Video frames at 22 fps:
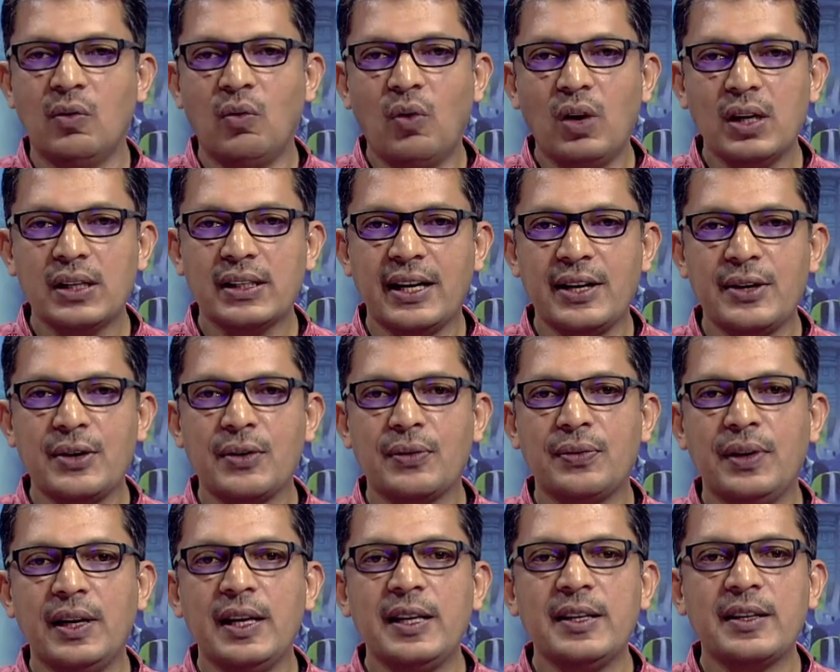What
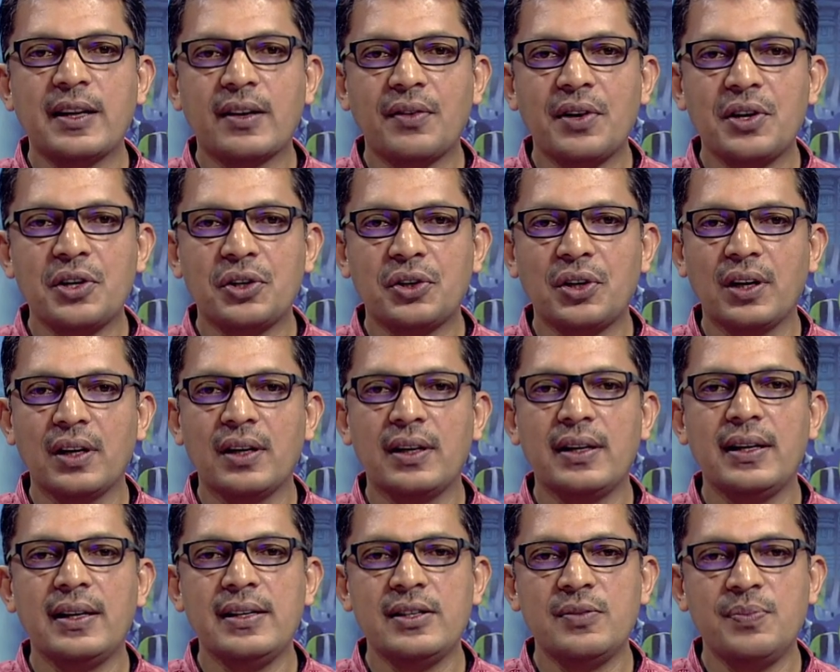kind of
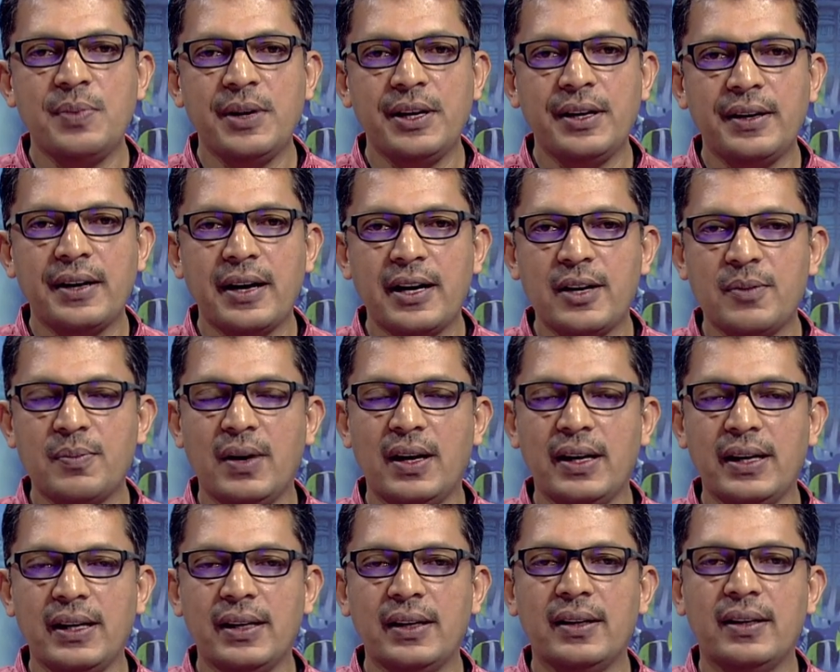intervention is being done
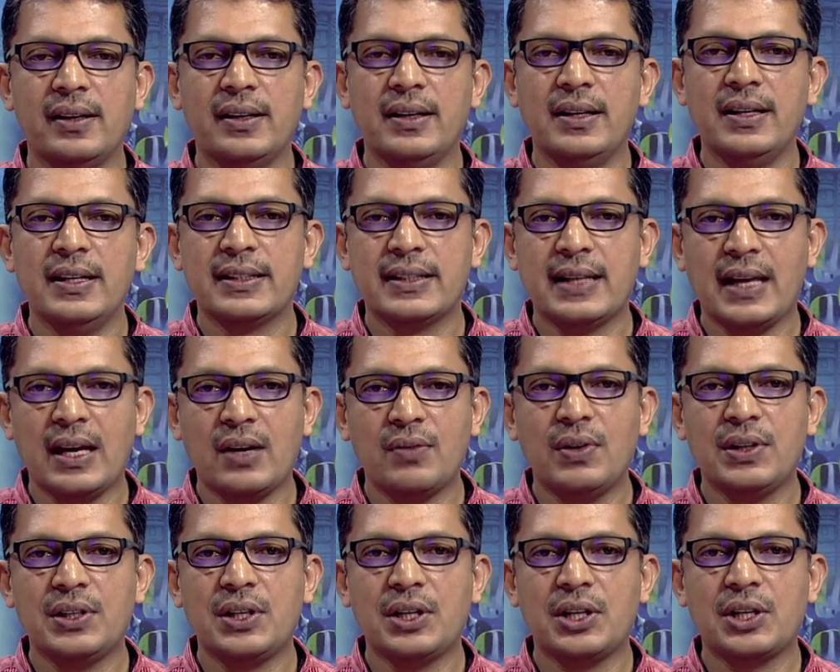by
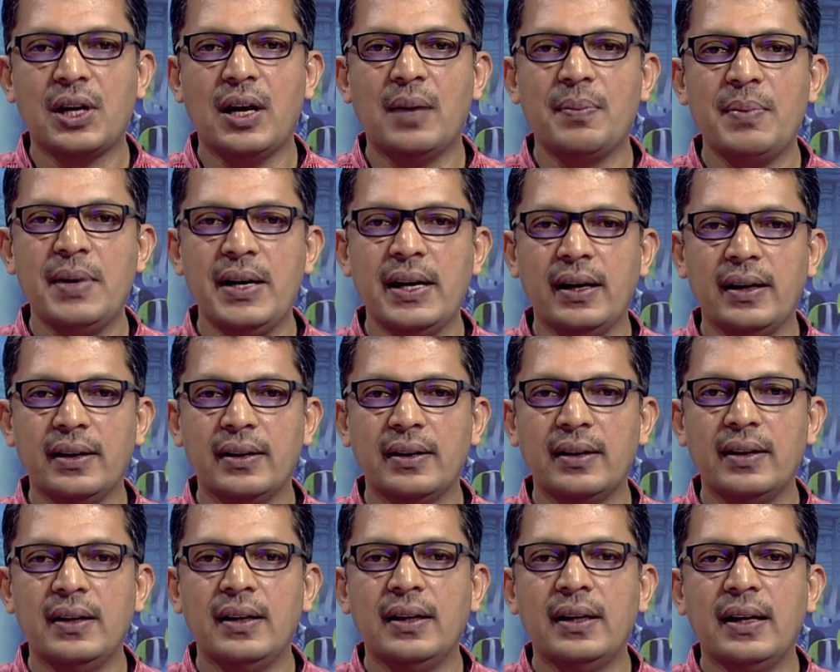Sarva Shiksha
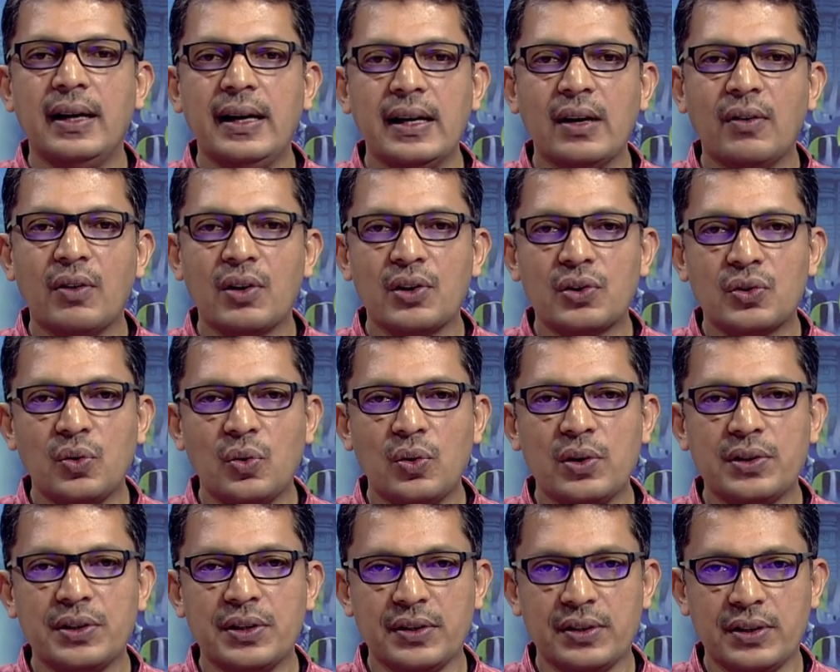Abhiyan in our
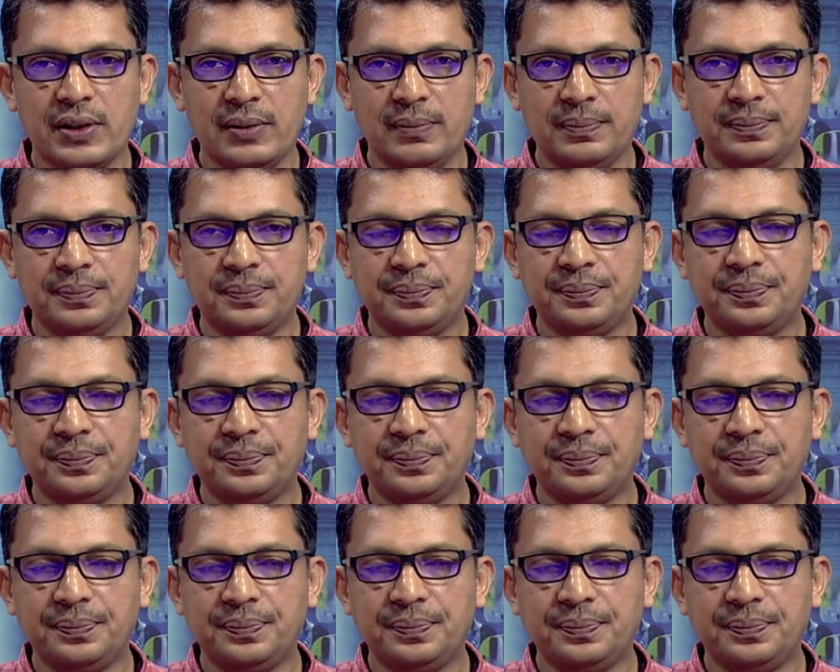school system?